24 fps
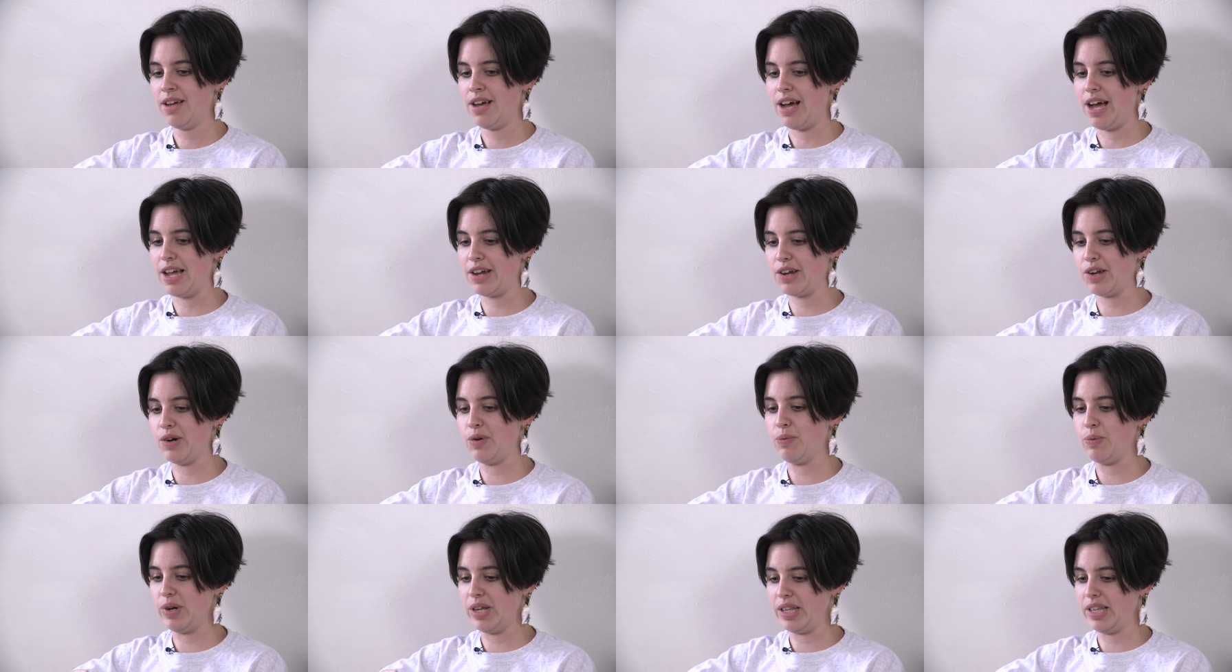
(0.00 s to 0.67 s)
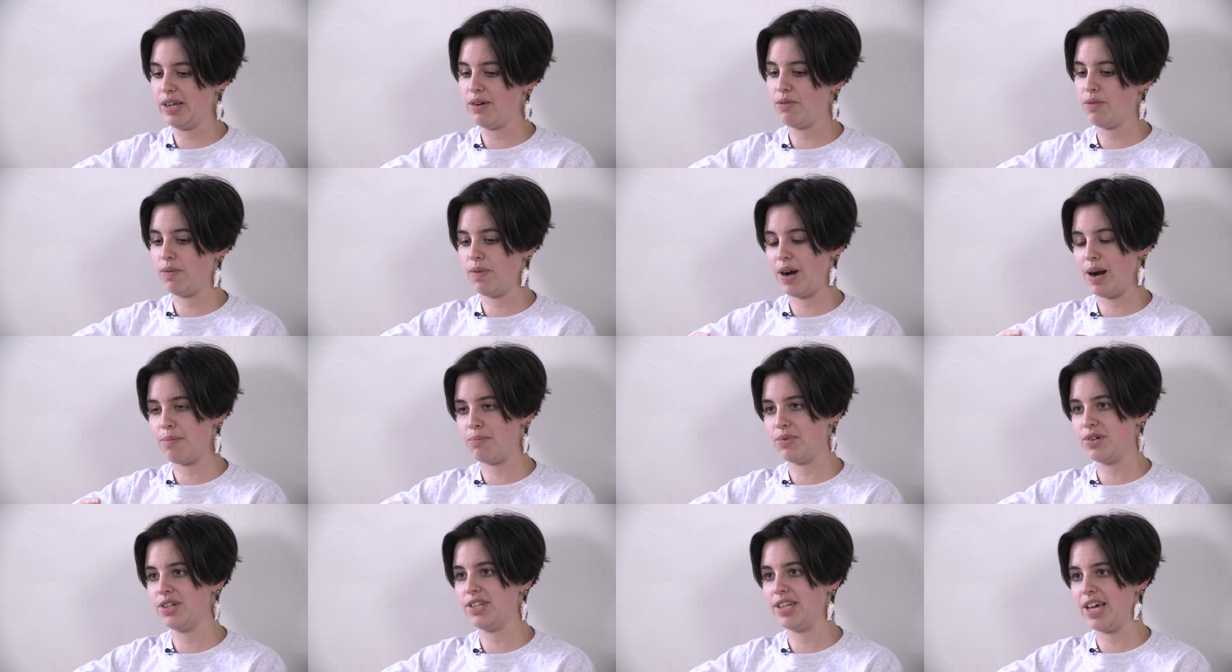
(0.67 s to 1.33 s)
I could really
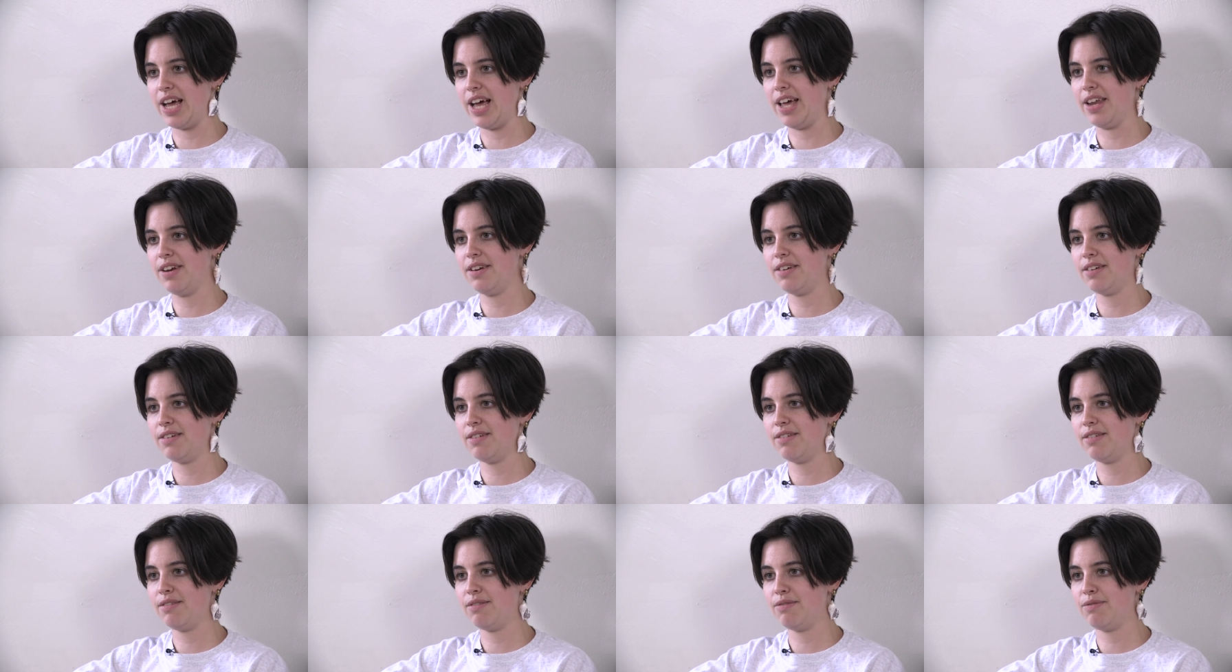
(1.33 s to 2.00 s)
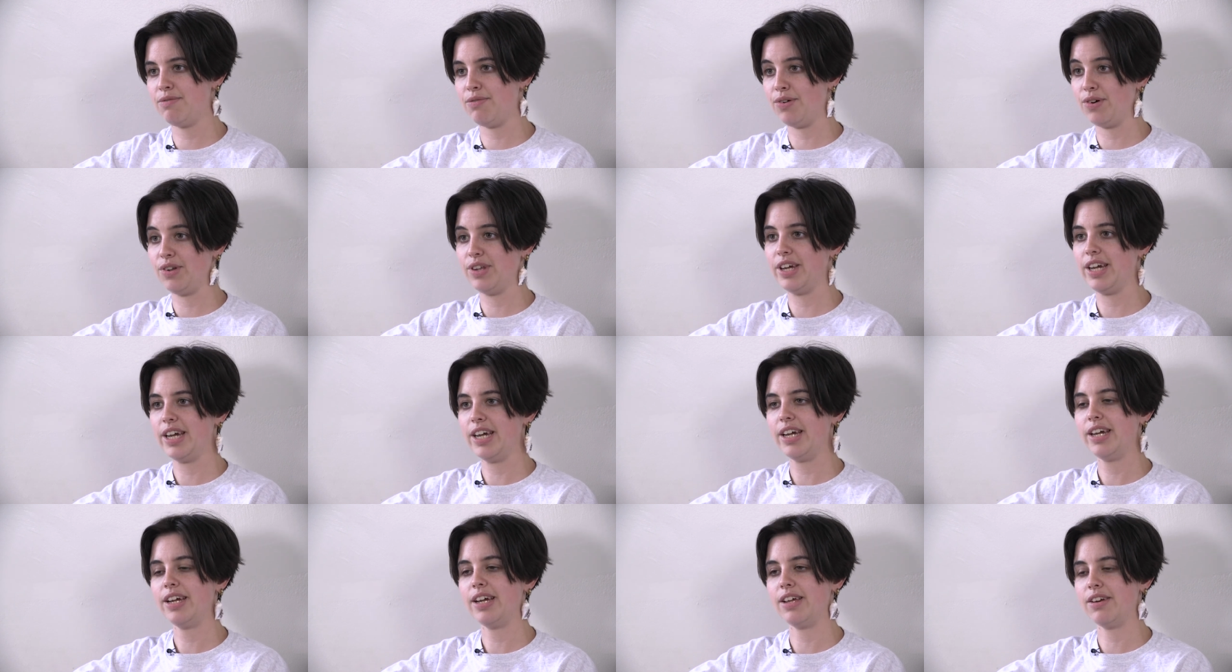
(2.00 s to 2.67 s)
represent
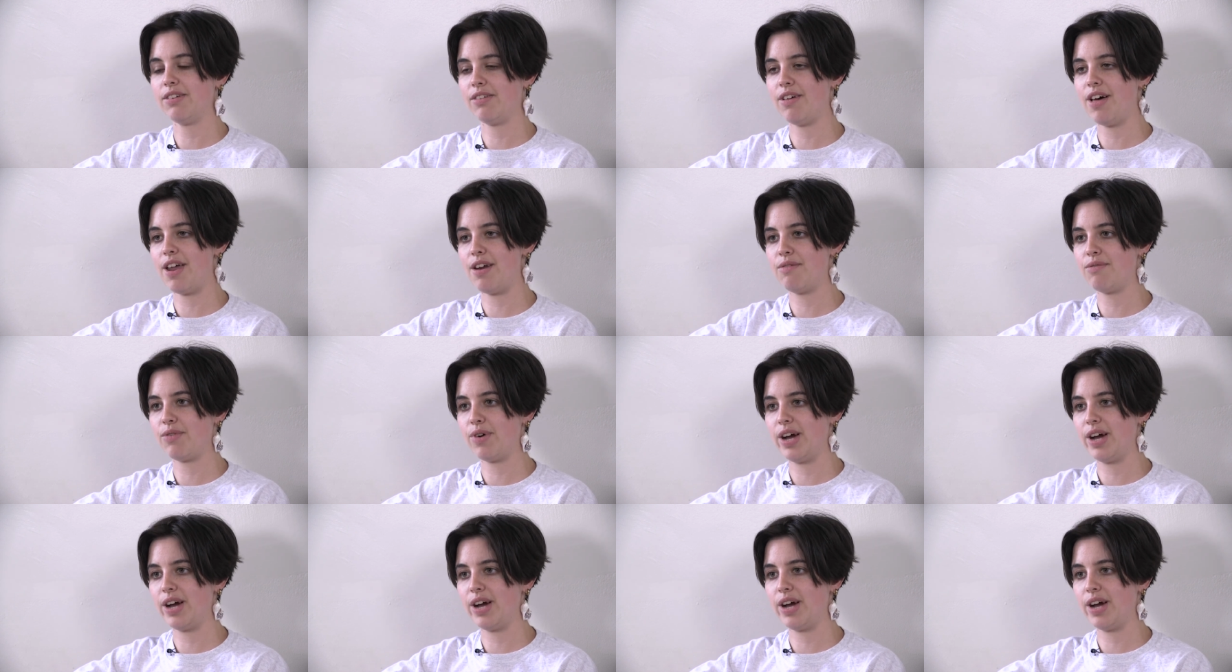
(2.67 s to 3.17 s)
fully in a lot of